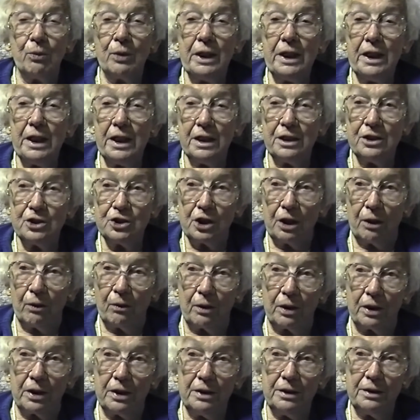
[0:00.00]
we
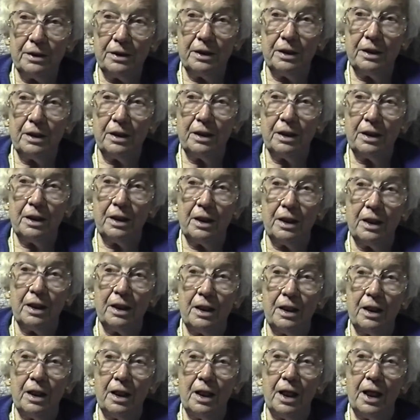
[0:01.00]
enjoyed it.
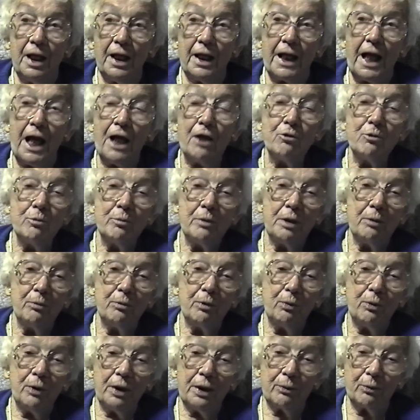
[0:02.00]
And I
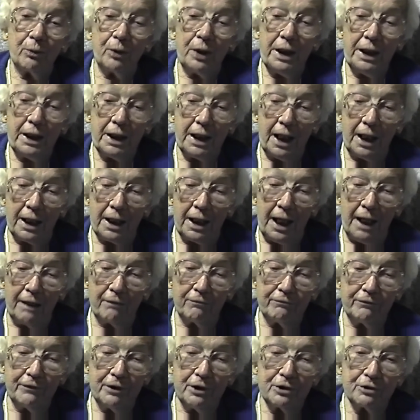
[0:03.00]
remember when we got our
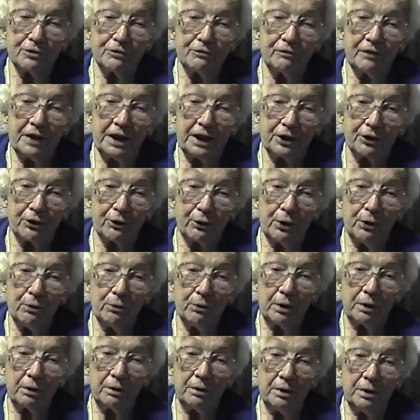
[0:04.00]
first
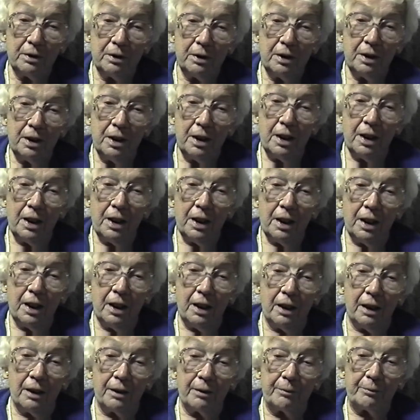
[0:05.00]
Victrola.
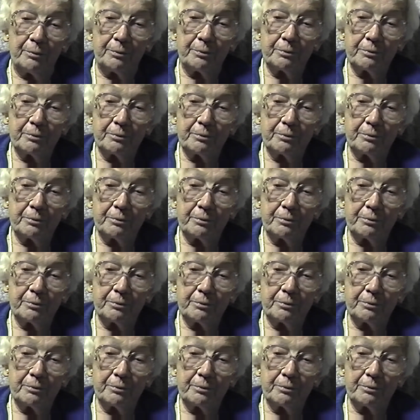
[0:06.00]
I